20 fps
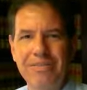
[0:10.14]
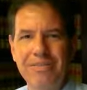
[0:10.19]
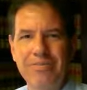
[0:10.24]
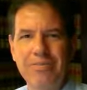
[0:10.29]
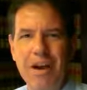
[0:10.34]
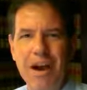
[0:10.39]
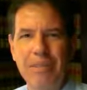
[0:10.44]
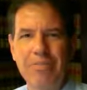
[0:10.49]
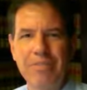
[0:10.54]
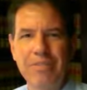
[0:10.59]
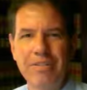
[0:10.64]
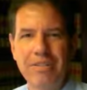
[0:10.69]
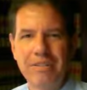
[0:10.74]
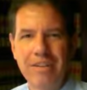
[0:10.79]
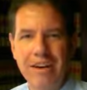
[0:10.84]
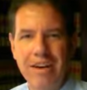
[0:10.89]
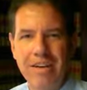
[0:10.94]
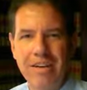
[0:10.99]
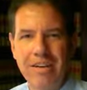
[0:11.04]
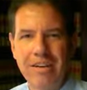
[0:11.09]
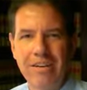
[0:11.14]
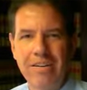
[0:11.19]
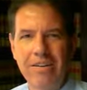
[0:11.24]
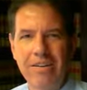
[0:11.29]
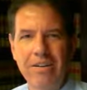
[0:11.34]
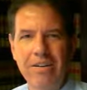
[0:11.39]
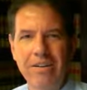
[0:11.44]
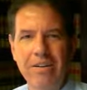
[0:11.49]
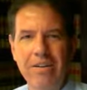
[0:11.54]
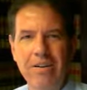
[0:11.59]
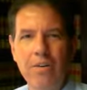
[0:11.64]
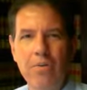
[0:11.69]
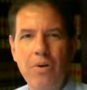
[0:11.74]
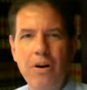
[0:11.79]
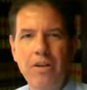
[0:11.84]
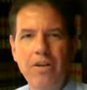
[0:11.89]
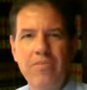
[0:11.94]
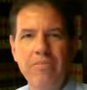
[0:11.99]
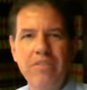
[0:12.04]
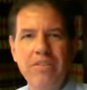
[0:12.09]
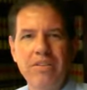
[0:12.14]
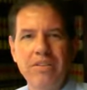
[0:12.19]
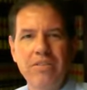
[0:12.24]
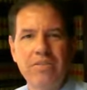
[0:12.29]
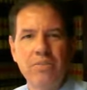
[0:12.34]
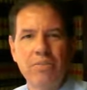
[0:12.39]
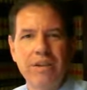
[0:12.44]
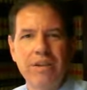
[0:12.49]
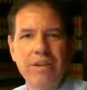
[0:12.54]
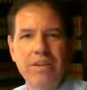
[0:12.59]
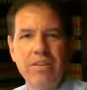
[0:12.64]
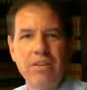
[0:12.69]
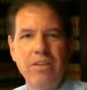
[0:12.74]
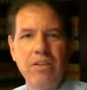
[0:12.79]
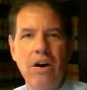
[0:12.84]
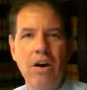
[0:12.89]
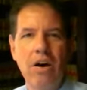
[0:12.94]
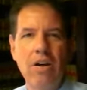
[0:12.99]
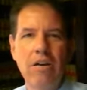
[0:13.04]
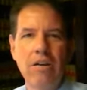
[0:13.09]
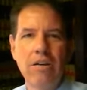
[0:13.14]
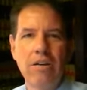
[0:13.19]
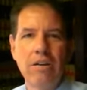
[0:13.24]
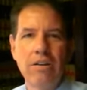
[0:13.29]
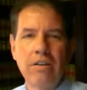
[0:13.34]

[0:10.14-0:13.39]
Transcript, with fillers: Robert Gluck here. Welcome to This Week in the Law.